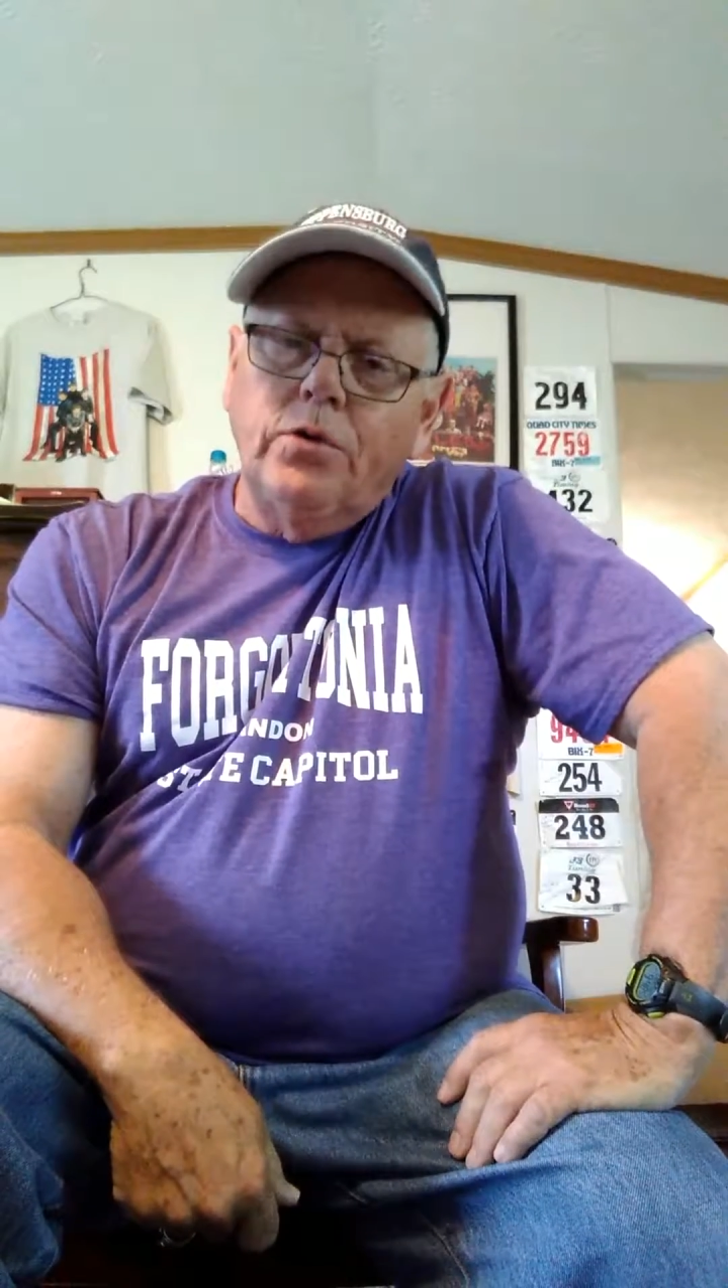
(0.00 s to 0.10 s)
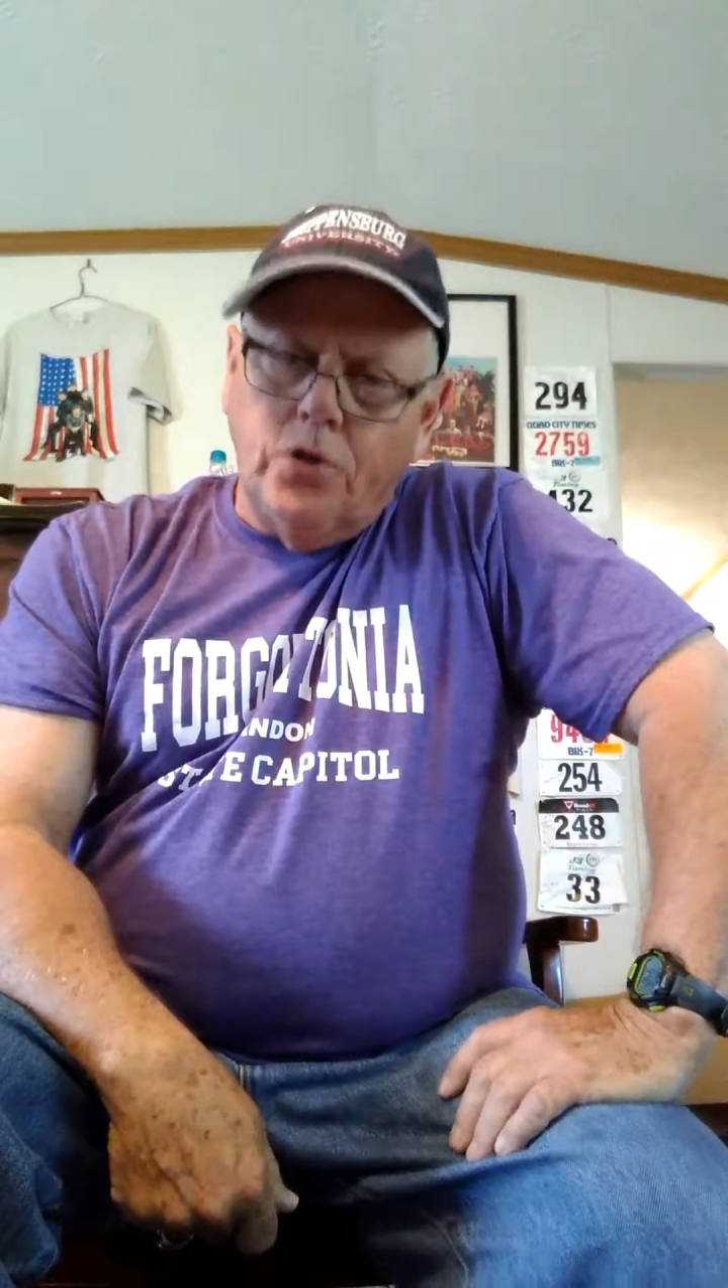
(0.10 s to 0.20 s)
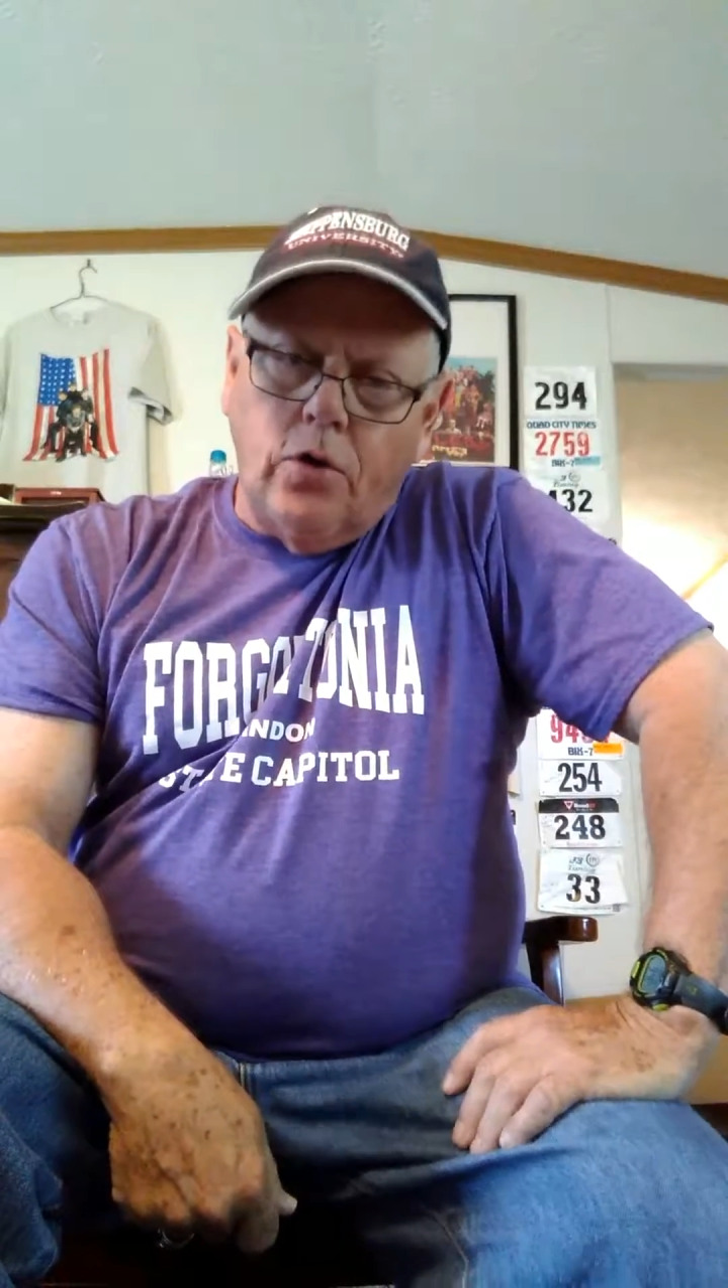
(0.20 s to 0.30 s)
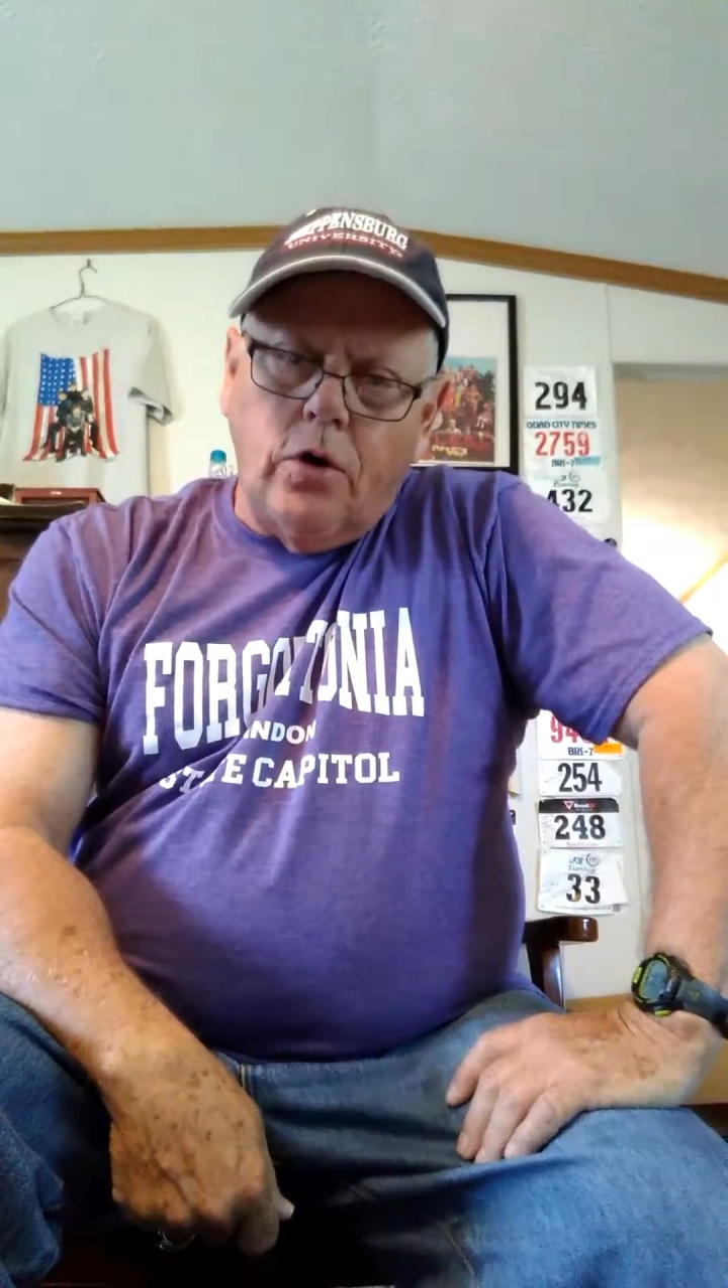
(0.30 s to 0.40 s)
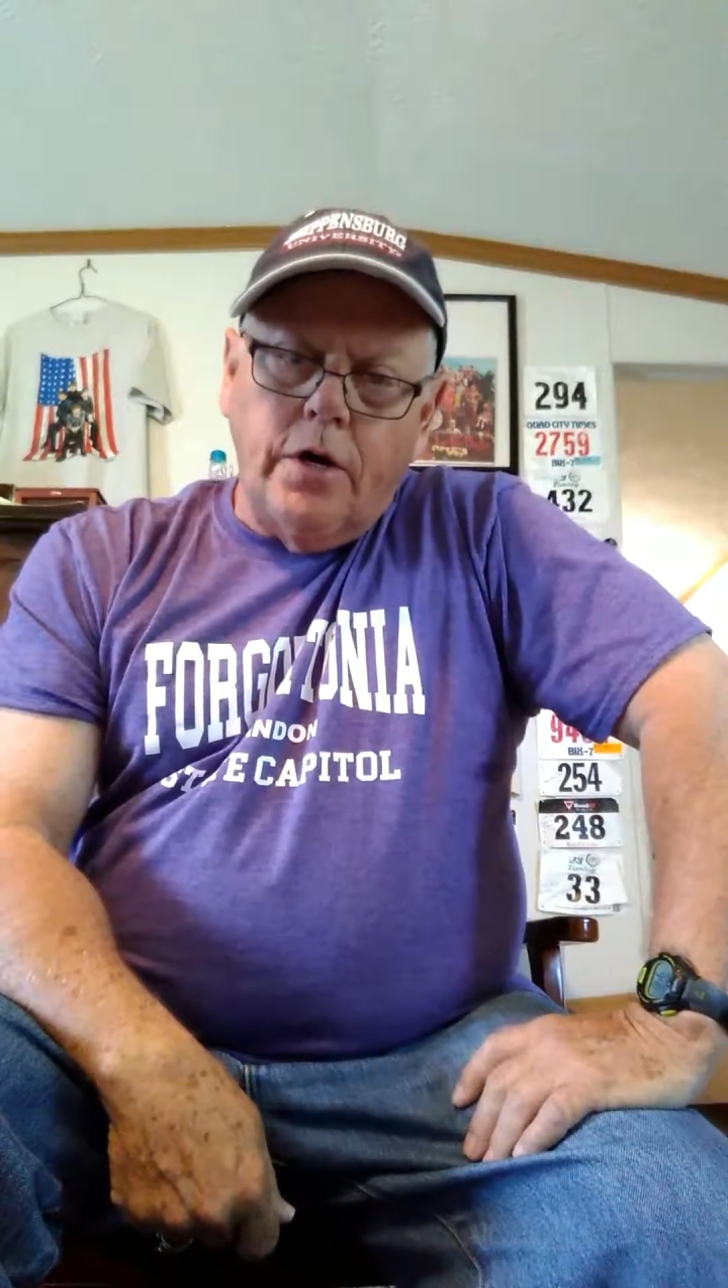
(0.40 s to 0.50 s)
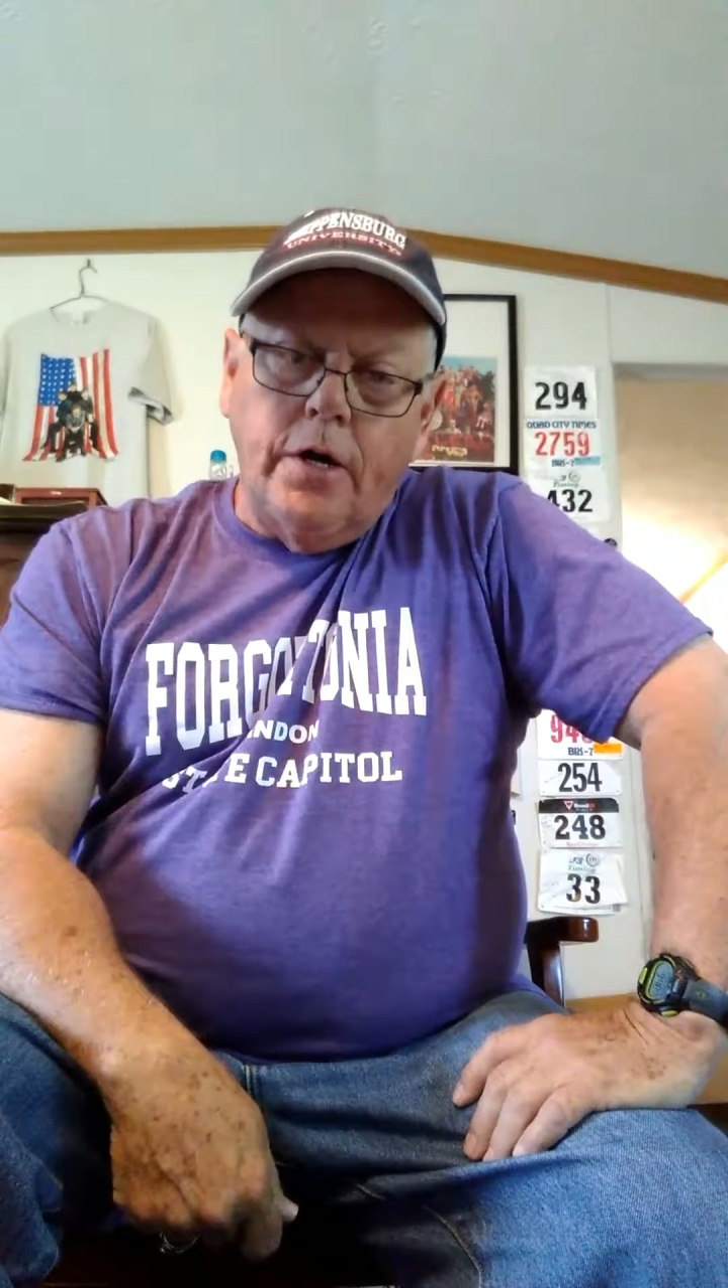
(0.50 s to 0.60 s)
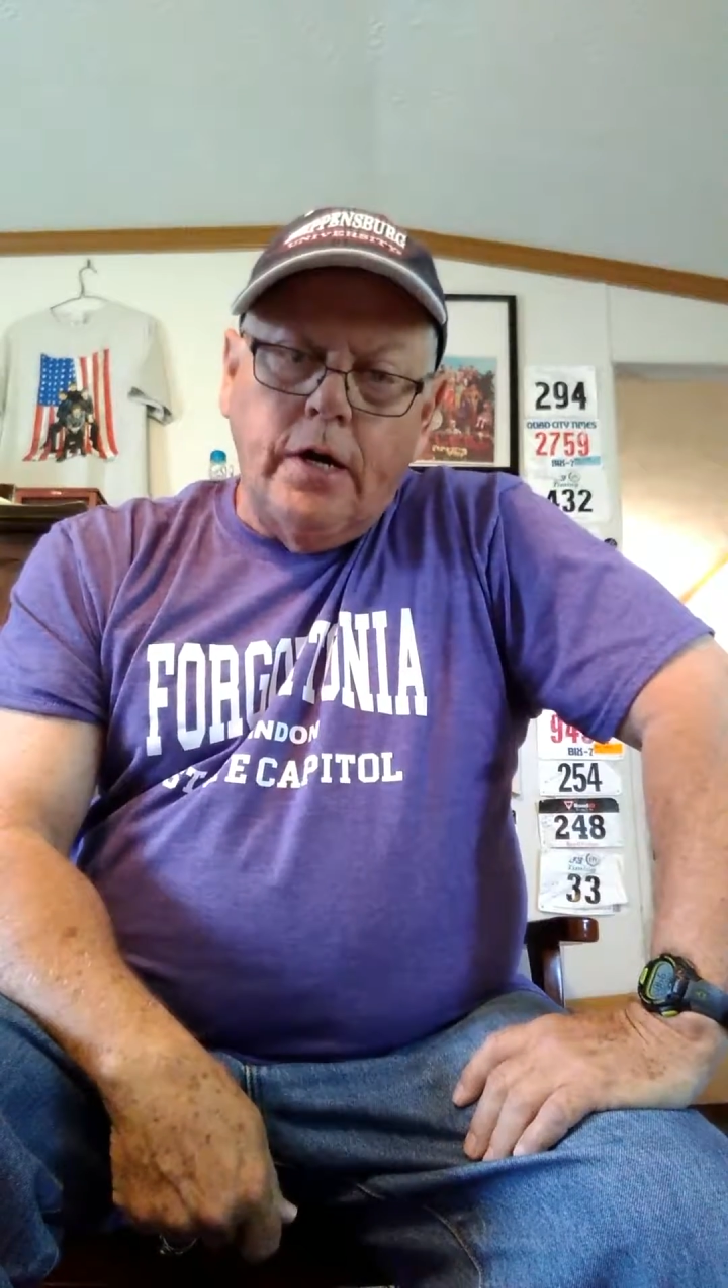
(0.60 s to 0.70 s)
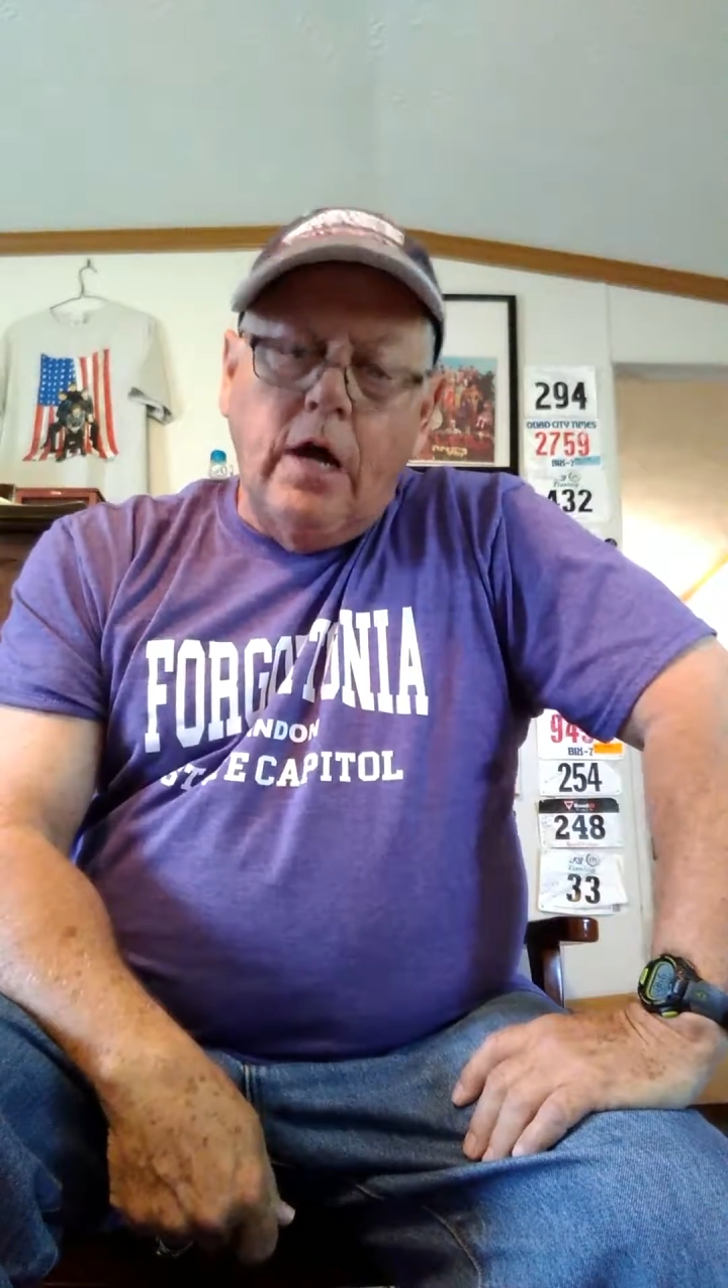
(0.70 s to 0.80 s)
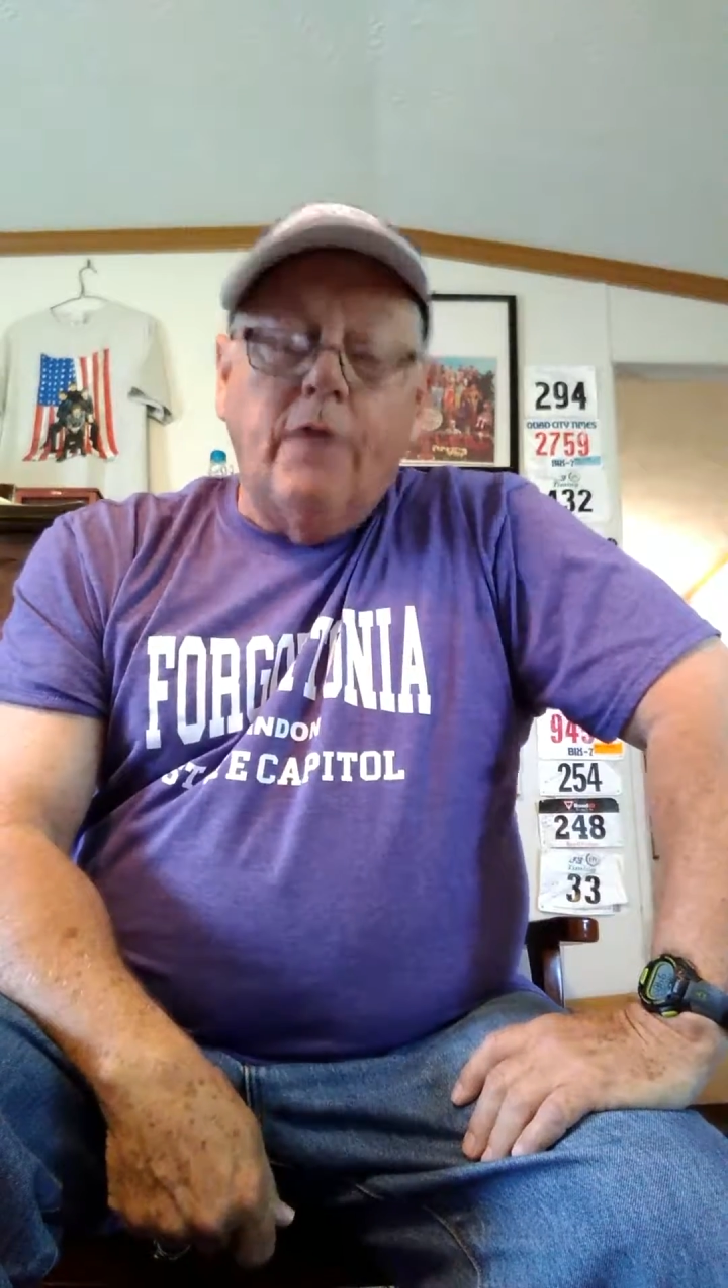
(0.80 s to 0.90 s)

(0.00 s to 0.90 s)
joy,